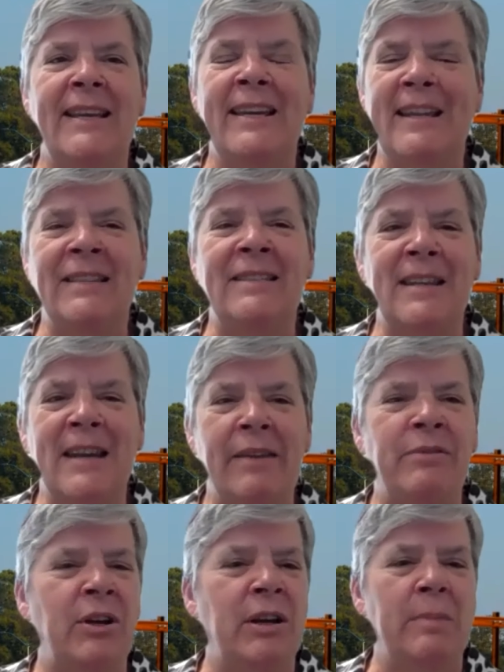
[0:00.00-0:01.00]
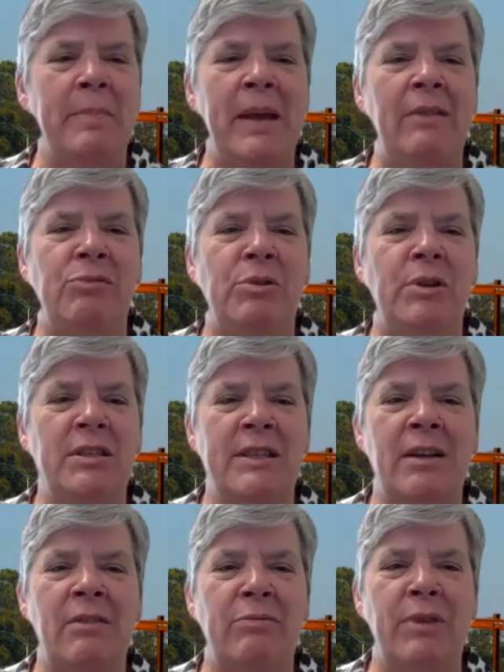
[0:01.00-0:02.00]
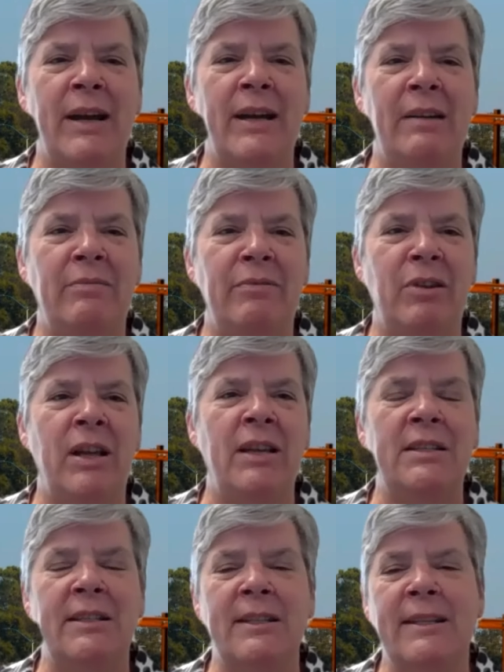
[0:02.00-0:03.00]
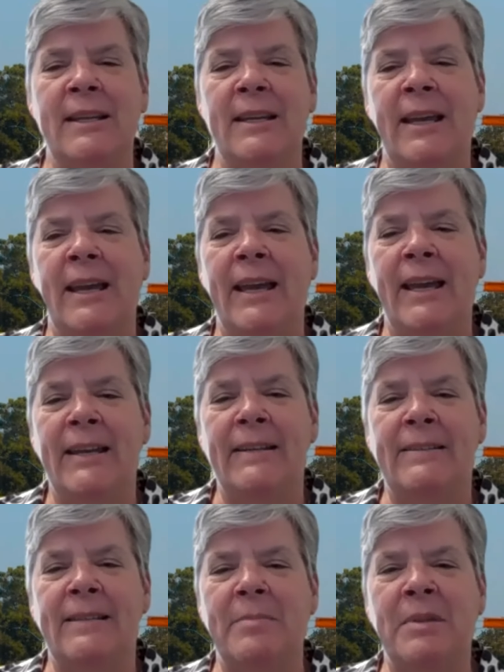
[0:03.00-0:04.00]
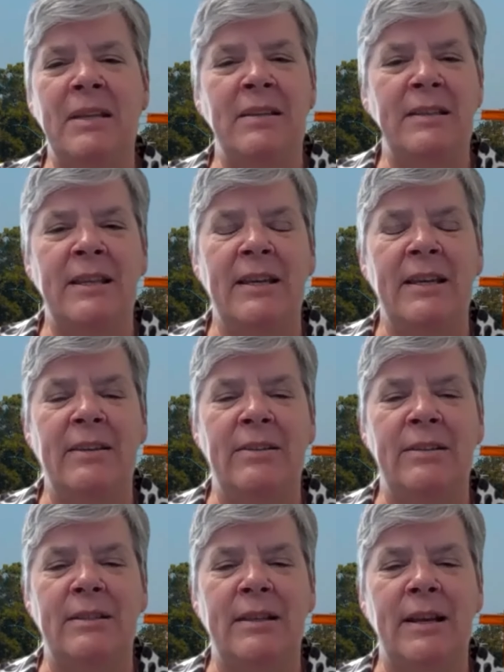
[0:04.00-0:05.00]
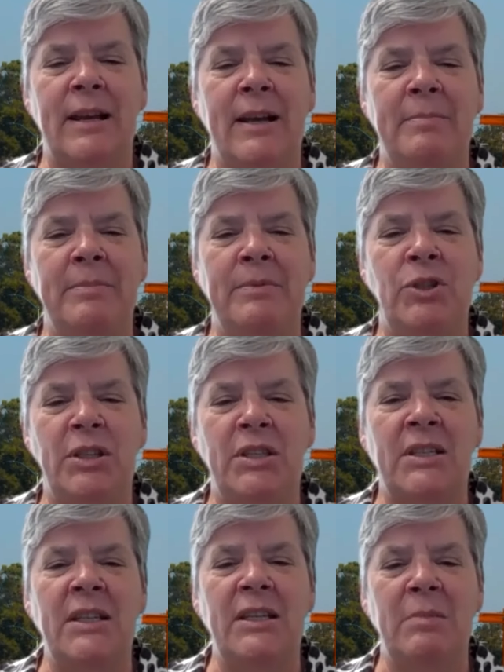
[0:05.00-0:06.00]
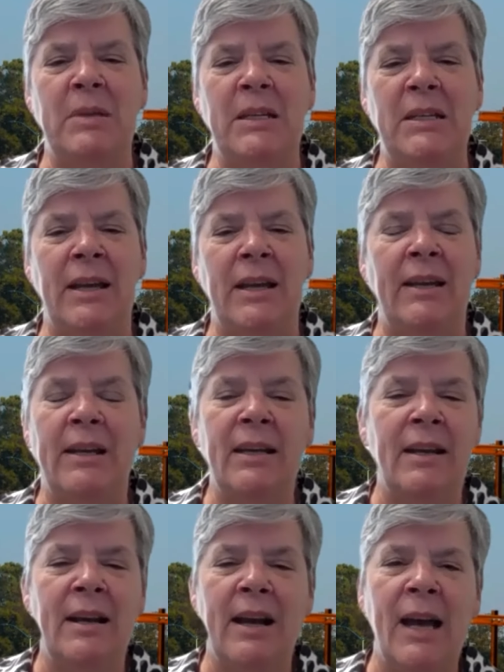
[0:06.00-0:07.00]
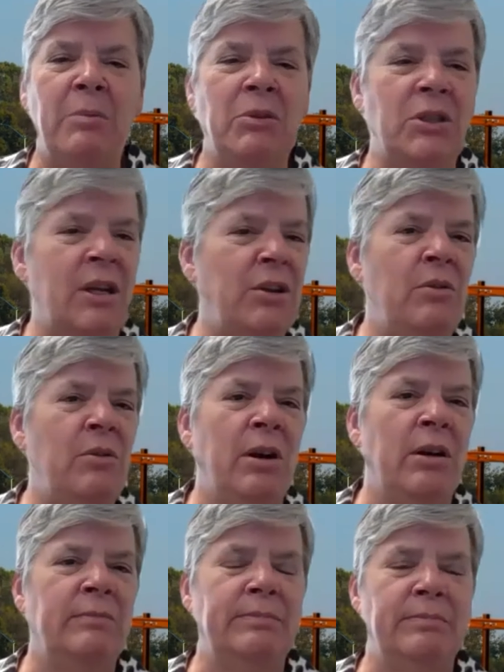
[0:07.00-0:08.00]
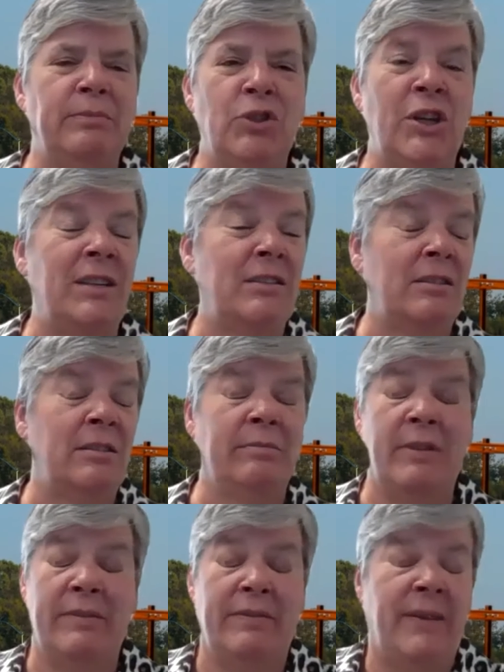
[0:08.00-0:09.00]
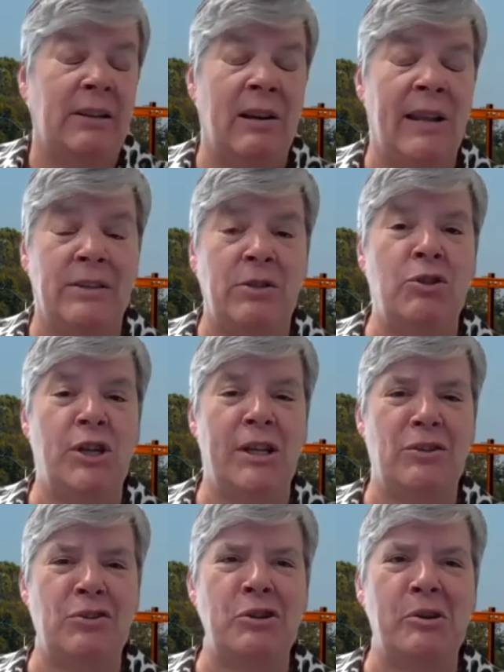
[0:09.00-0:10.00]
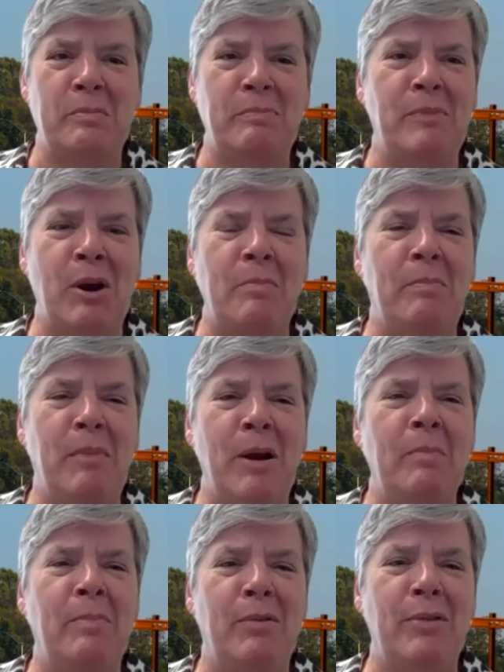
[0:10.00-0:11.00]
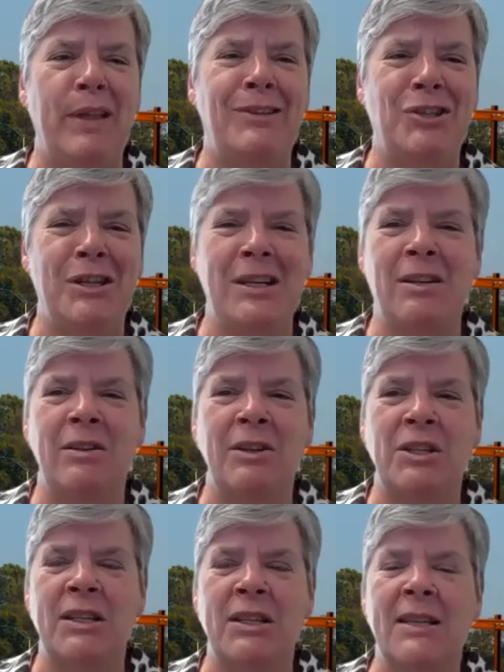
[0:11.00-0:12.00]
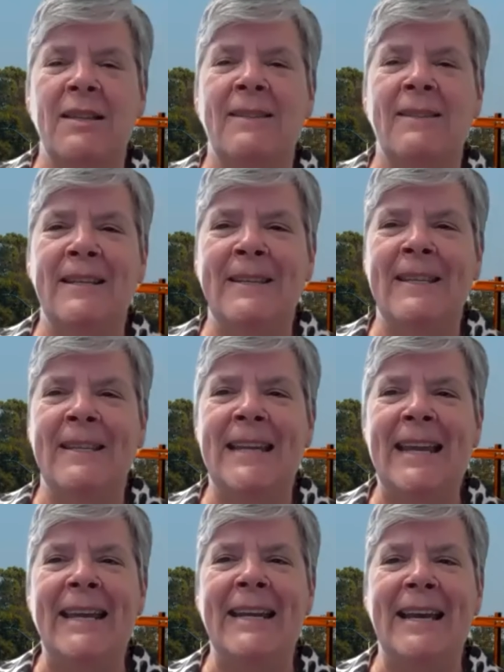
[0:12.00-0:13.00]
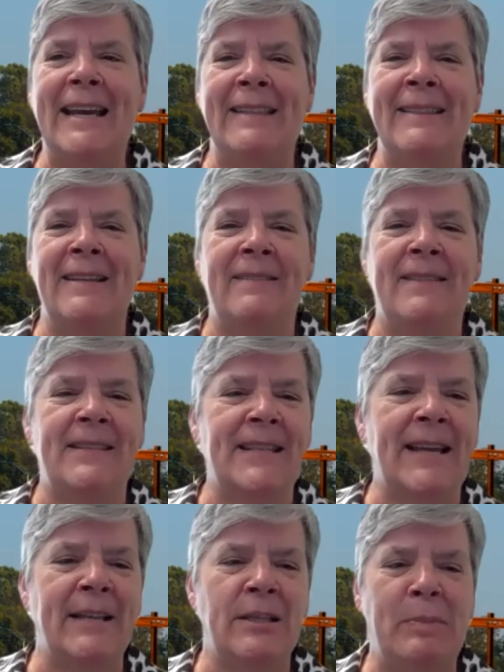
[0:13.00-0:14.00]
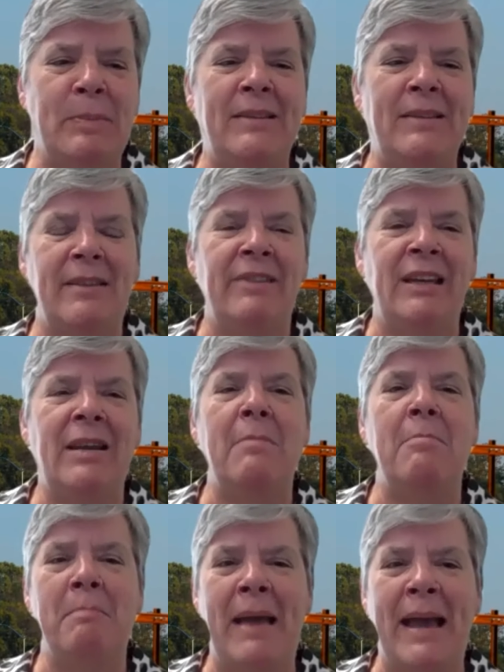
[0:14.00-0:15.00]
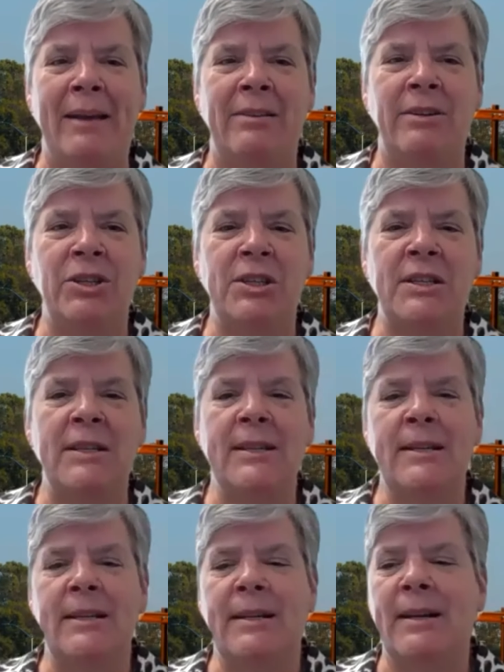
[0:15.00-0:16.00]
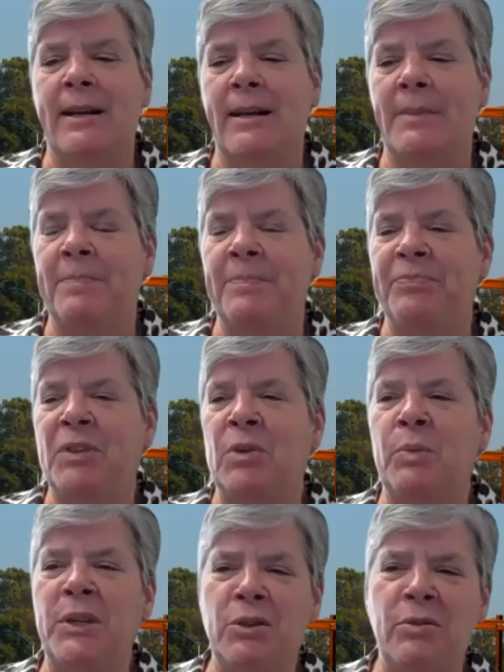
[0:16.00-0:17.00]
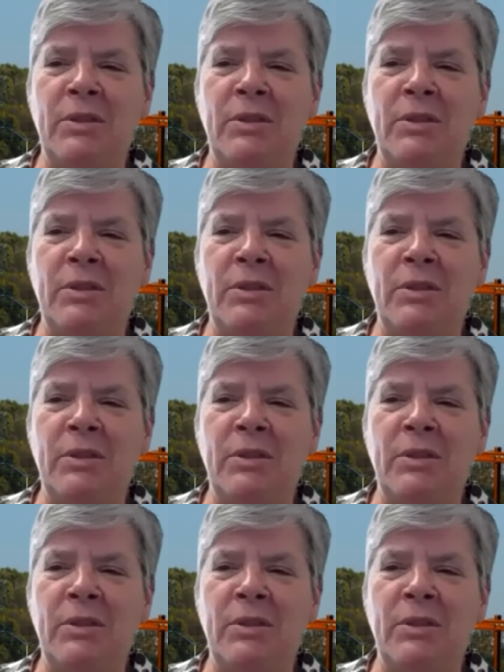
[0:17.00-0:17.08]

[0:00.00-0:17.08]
It is never going to pay for itself right up front and some of these things um, just need to be done. I will tell you our chancellor, in fact, our last two chancellors are, are, are both engineers. The, the data and the, the science piece of it matters. Um, we do